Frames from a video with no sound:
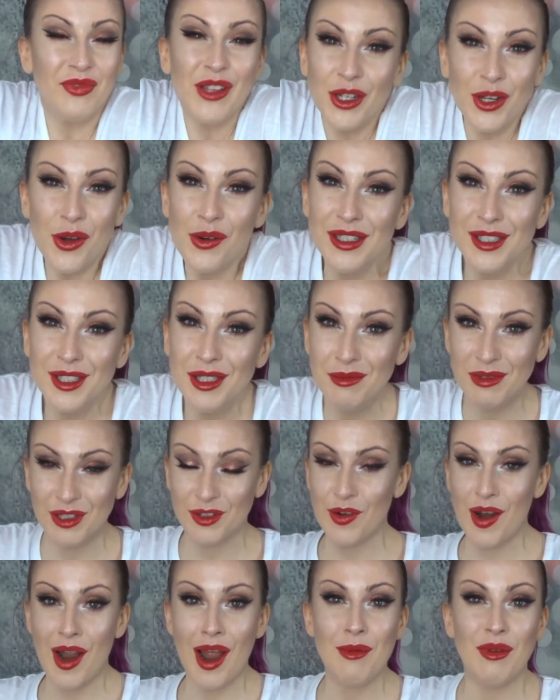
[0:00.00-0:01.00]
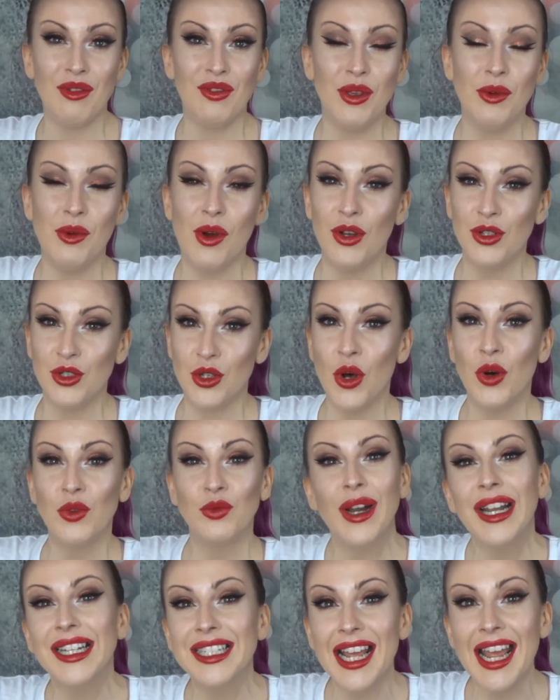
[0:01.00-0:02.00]
Go and subscribe if you aren't
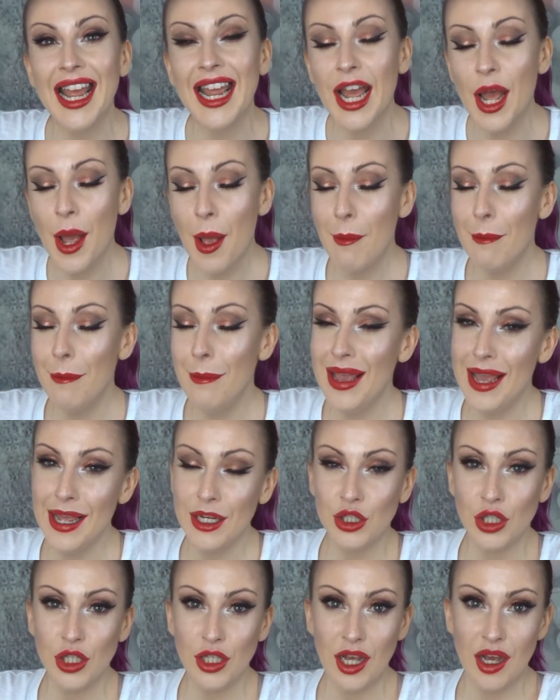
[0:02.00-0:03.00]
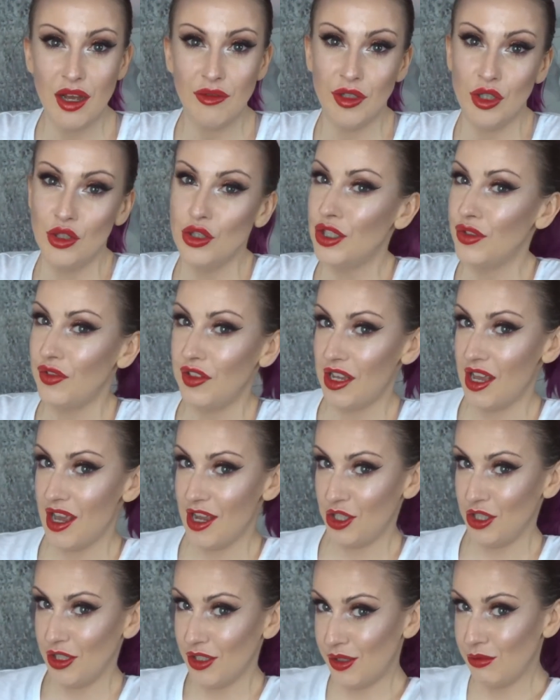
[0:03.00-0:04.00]
already. Make sure you have your
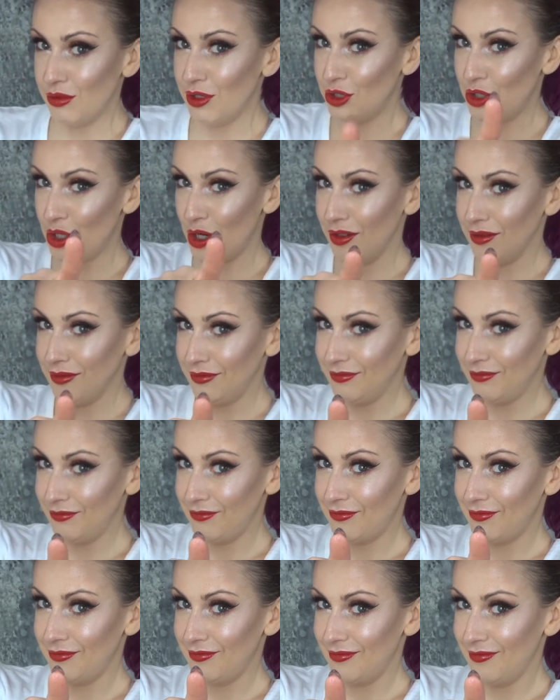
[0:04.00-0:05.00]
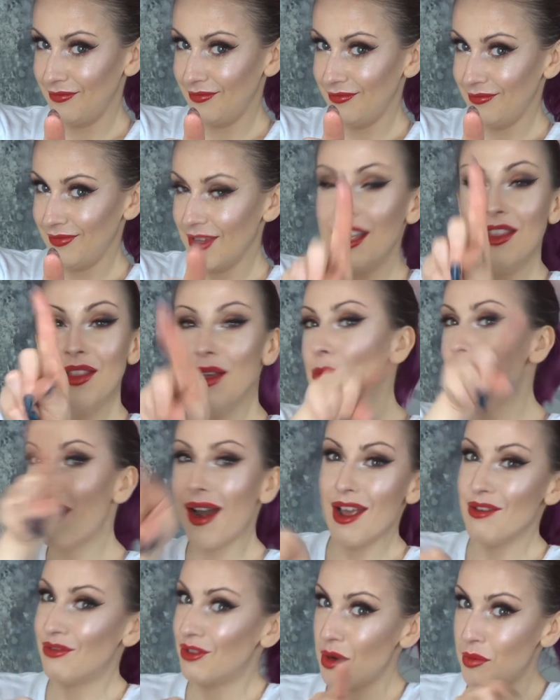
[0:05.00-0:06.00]
notifications switched on. And then
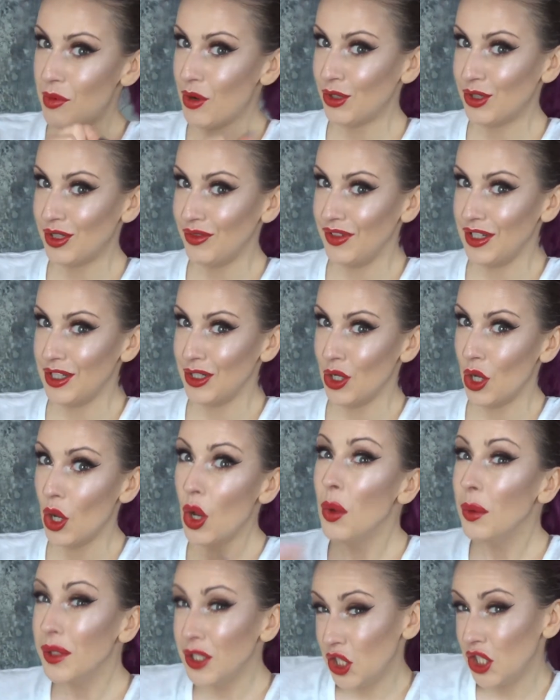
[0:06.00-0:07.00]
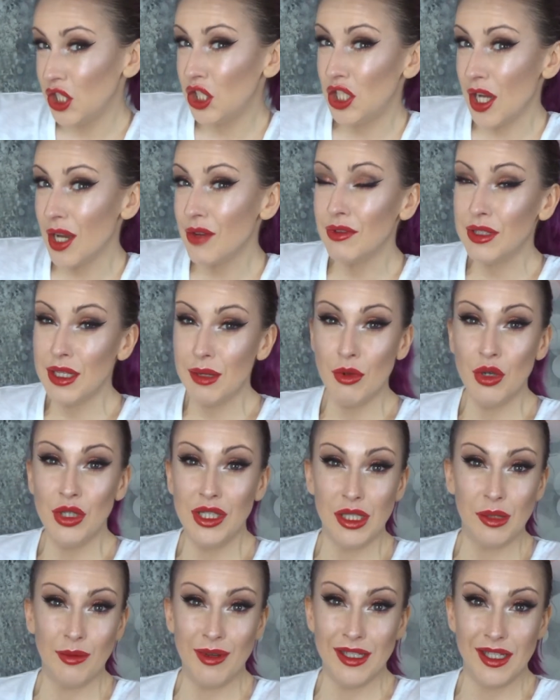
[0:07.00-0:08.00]
whenever I post a video, which is generally
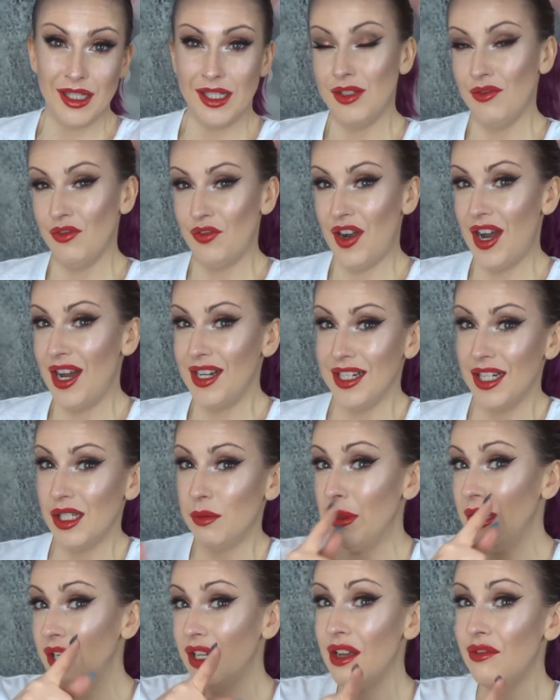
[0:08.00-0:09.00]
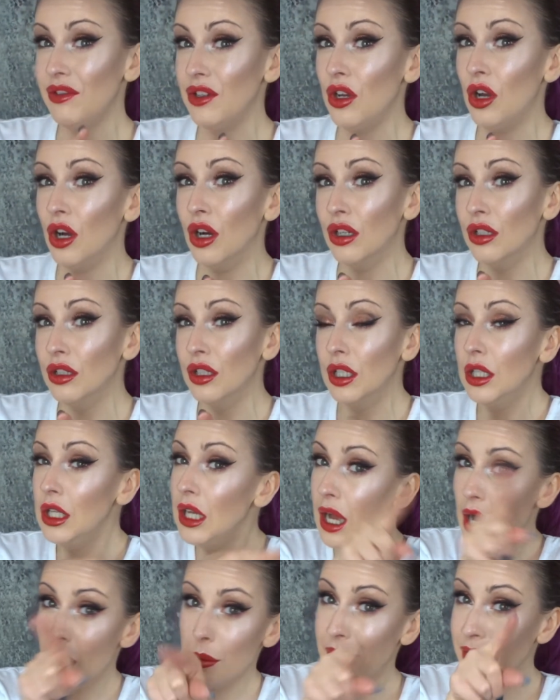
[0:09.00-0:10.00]
Mondays, Wednesdays and Fridays, but you never know,
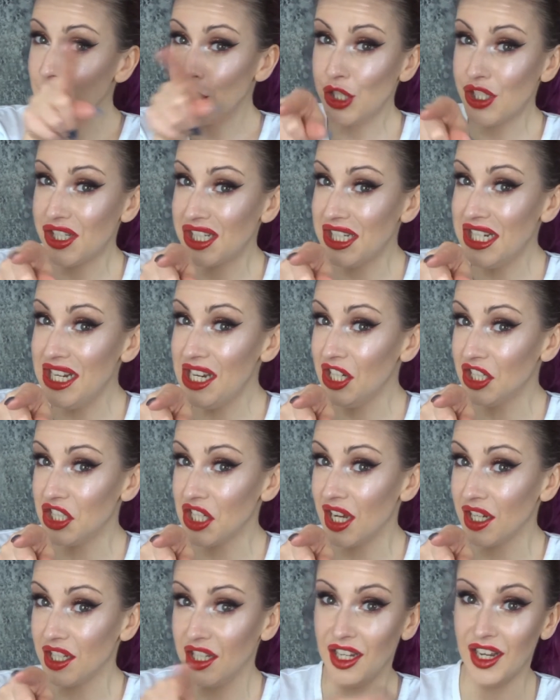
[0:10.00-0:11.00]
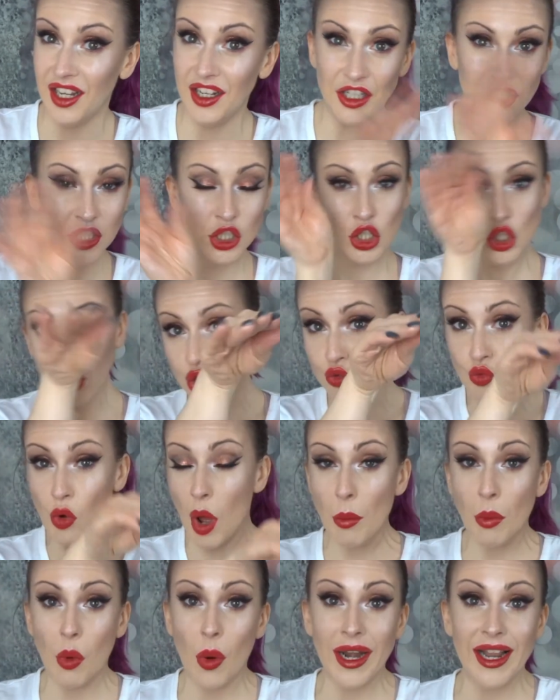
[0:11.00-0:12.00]
I might just sneak attack you and just
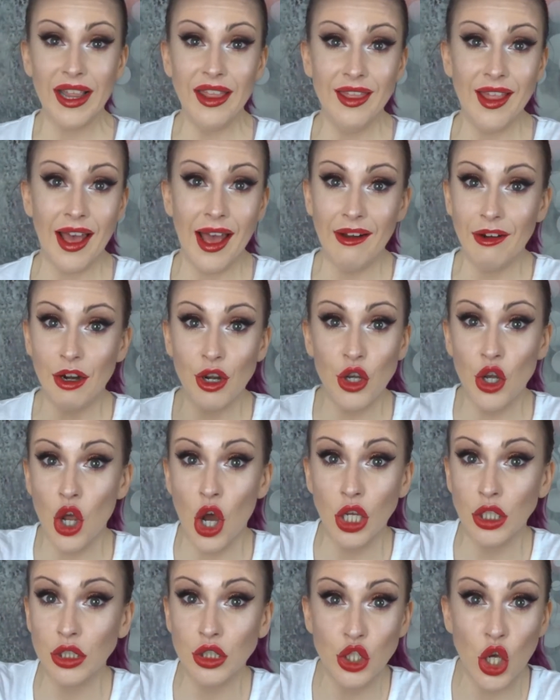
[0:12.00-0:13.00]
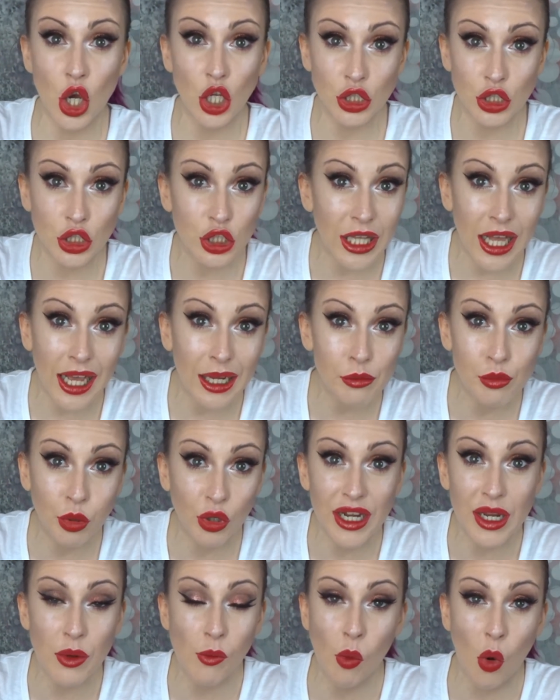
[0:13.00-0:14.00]
drop one in there and not like
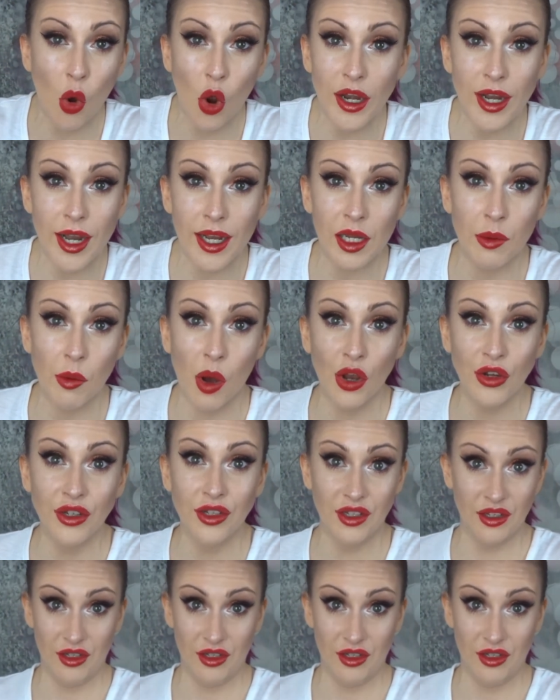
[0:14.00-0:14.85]
pre-warn anyone.